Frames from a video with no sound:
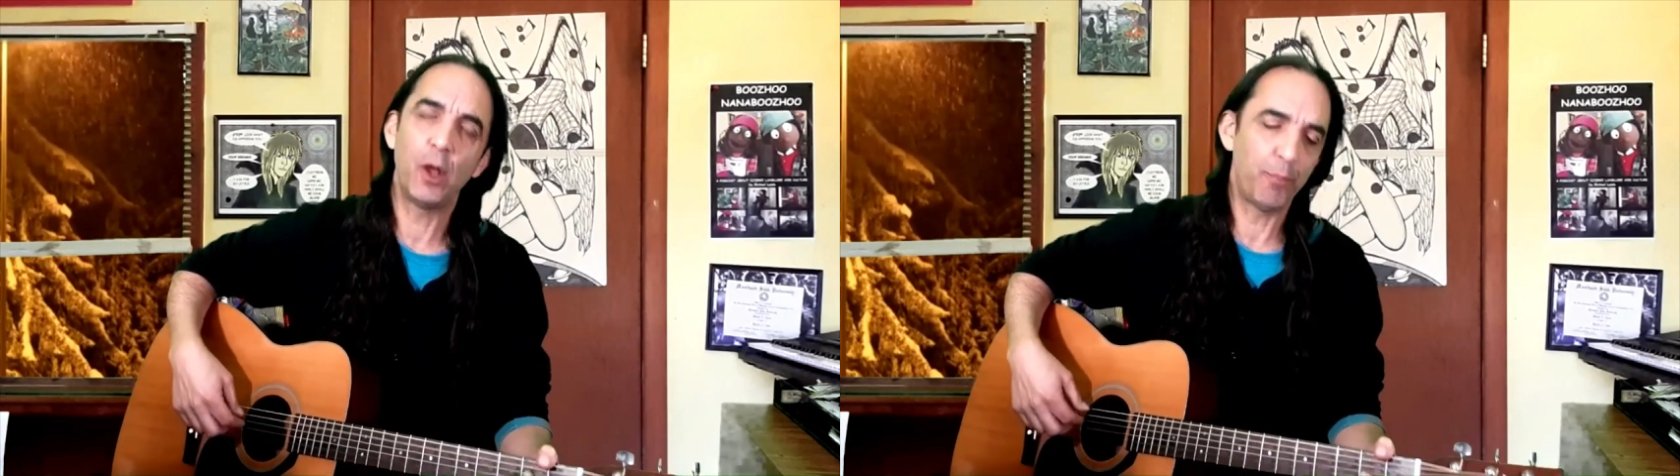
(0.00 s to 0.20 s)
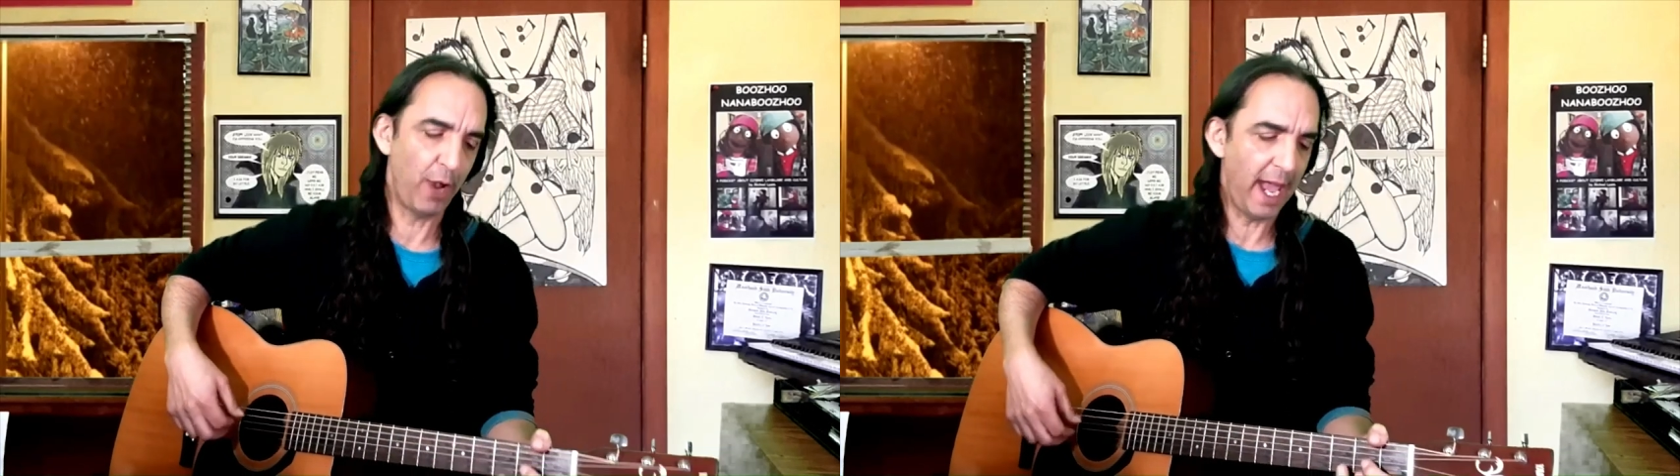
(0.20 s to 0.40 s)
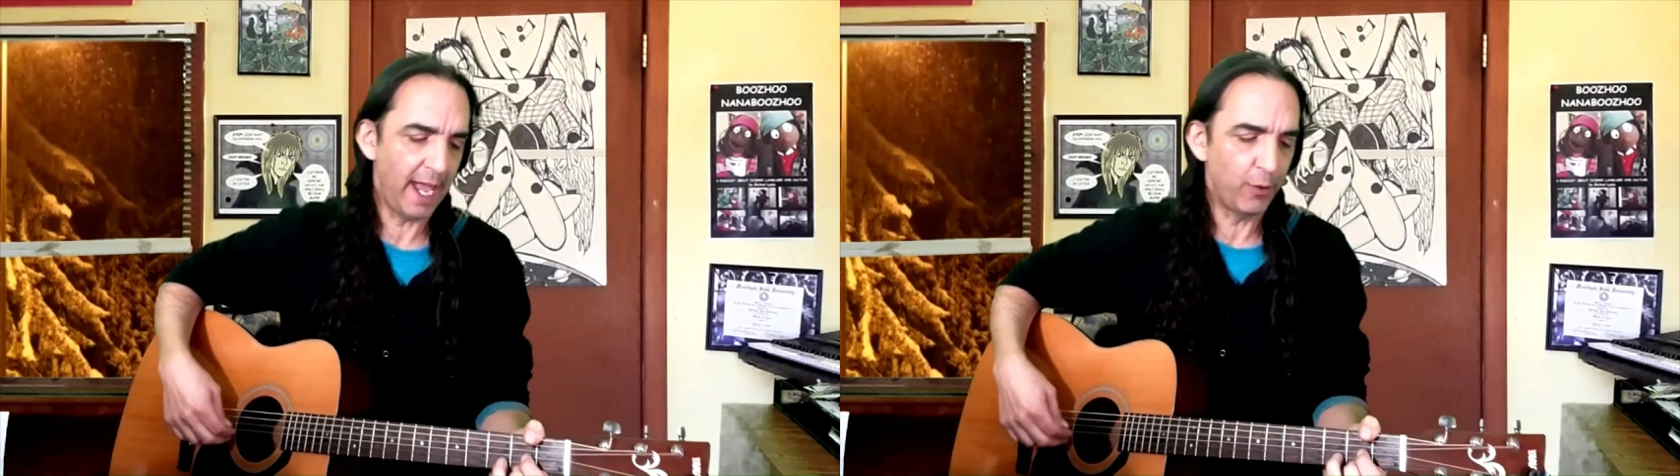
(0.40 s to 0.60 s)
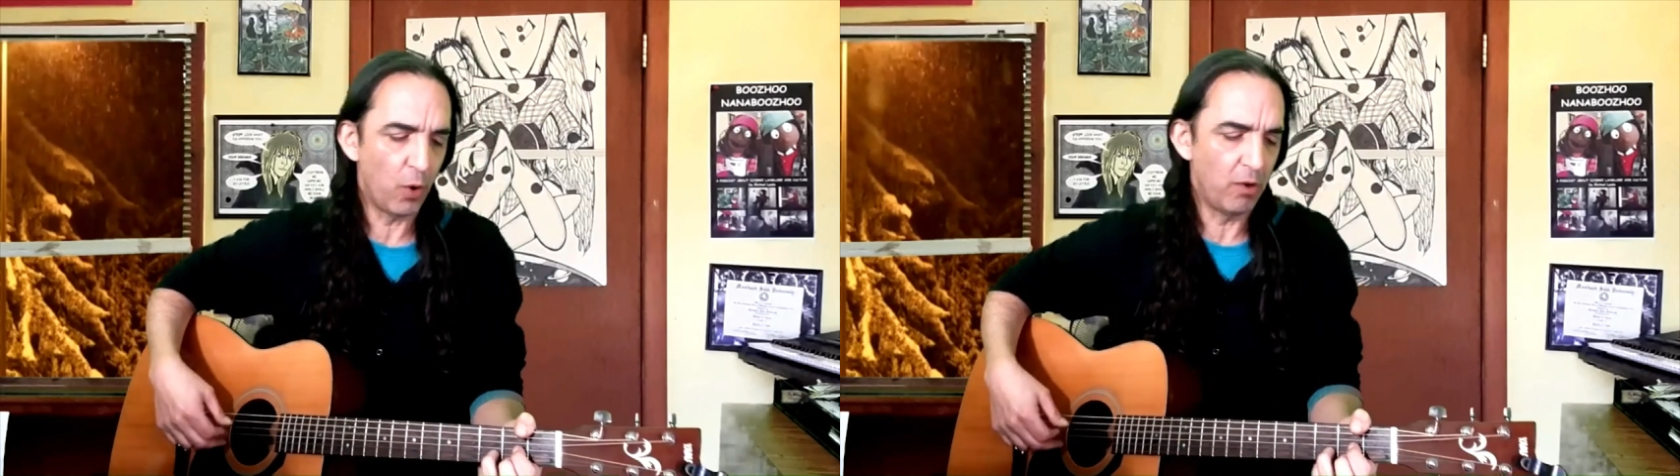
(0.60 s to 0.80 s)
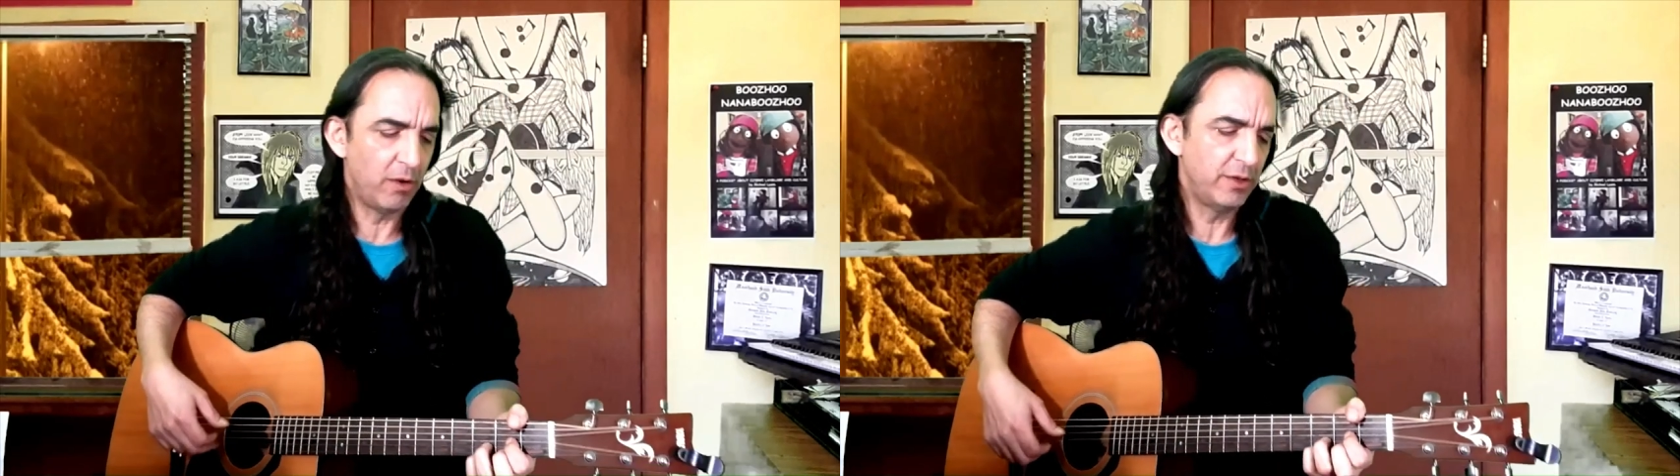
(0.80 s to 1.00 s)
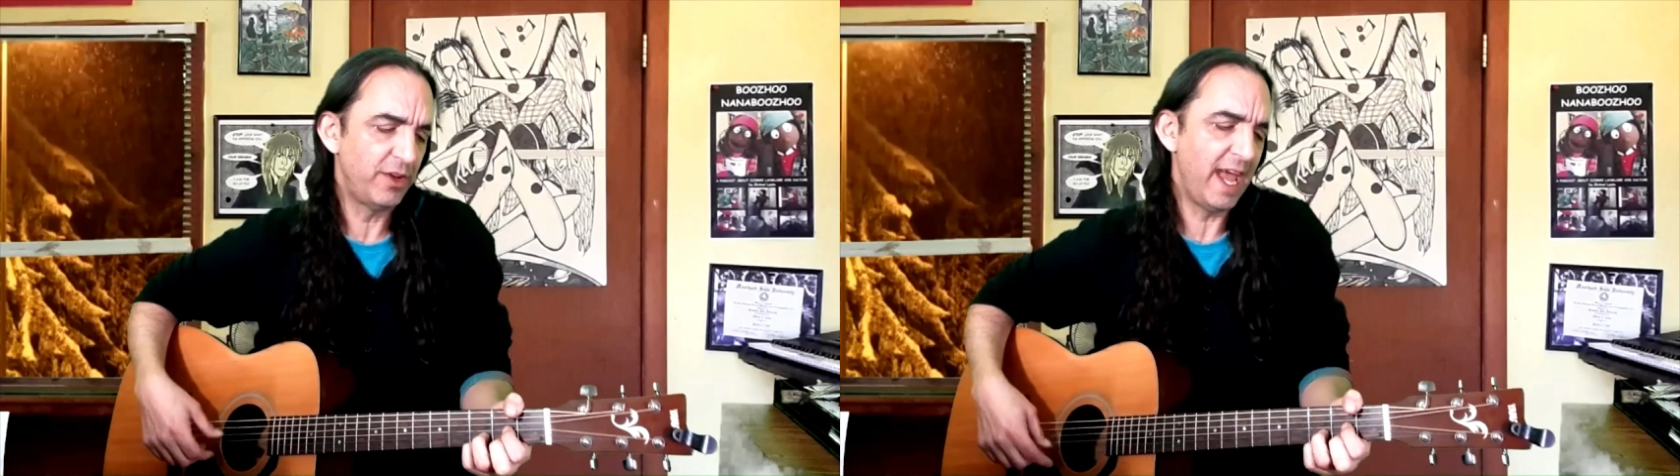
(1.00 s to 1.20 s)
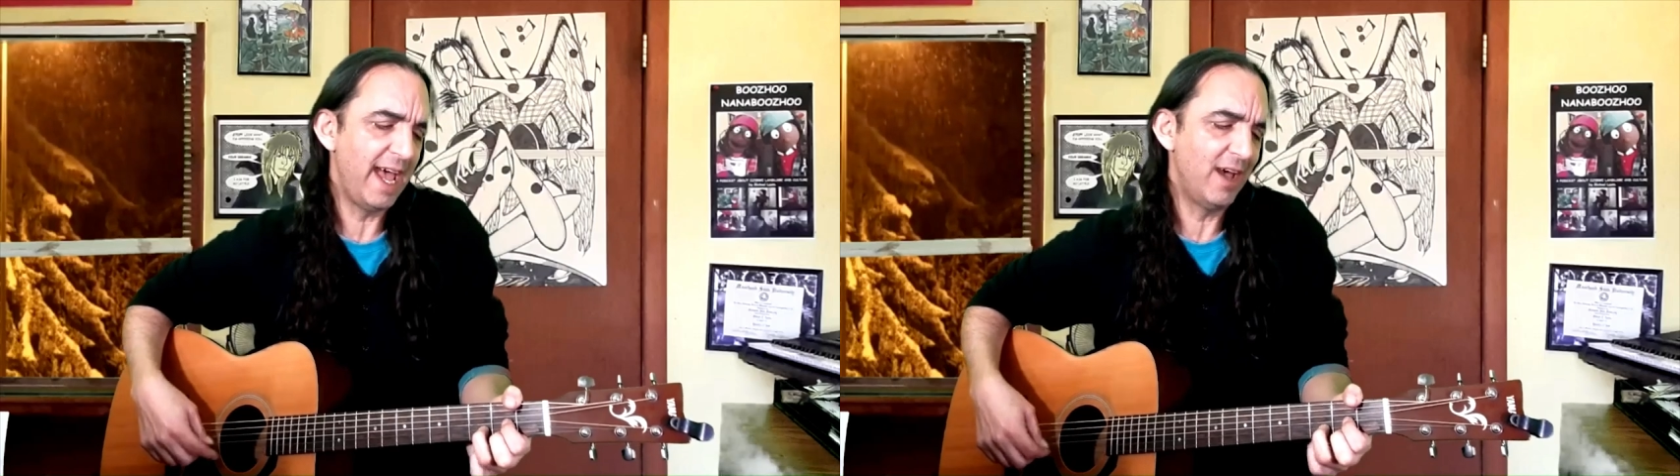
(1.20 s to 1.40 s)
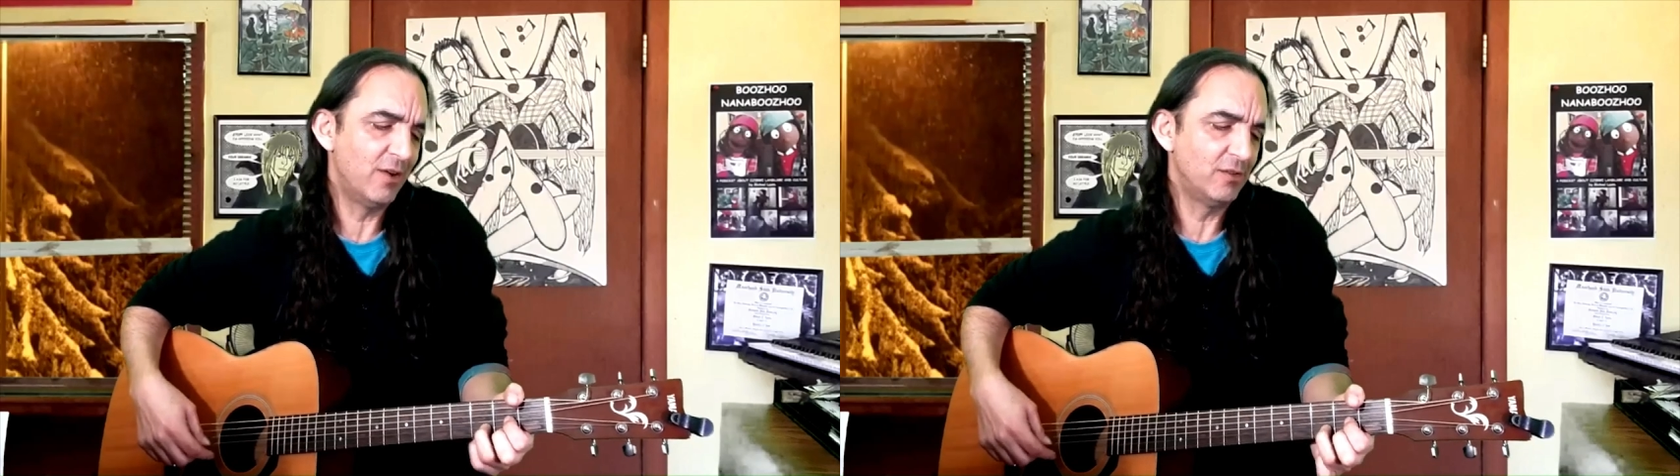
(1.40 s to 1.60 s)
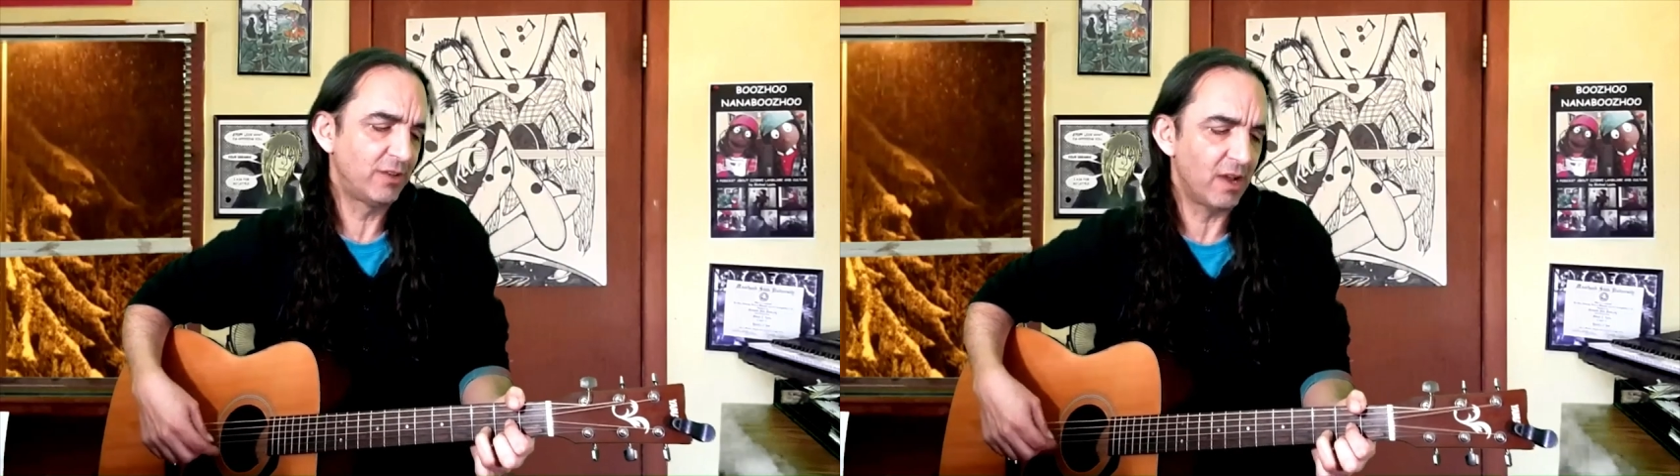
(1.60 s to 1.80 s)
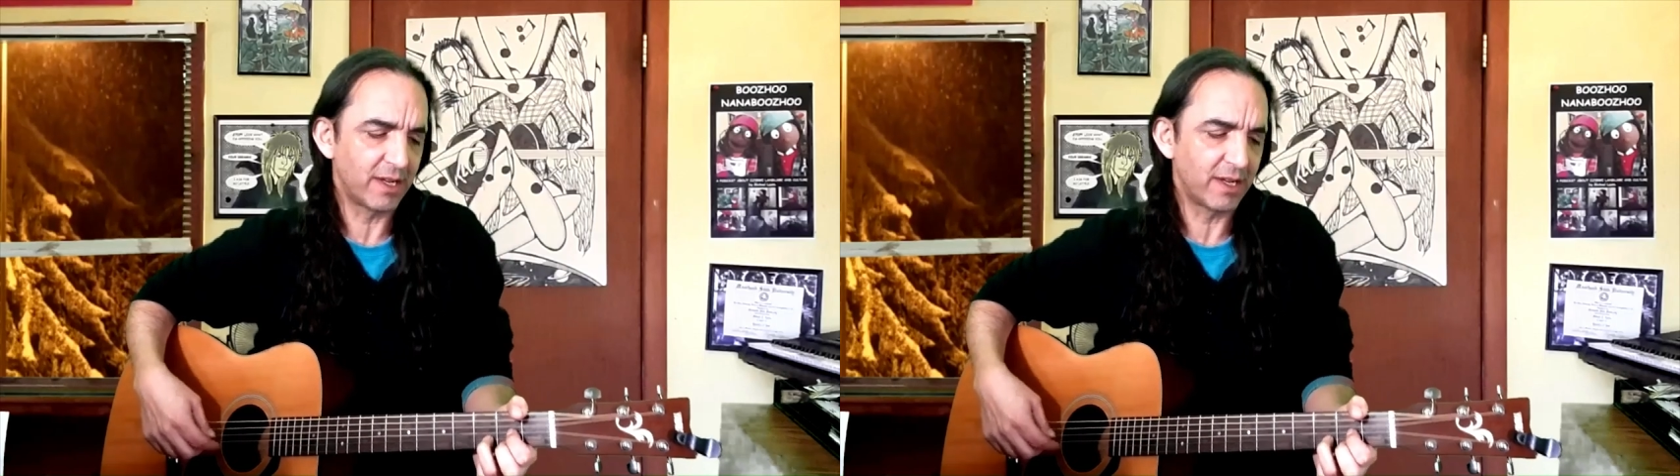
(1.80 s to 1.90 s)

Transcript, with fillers: our pride worn down,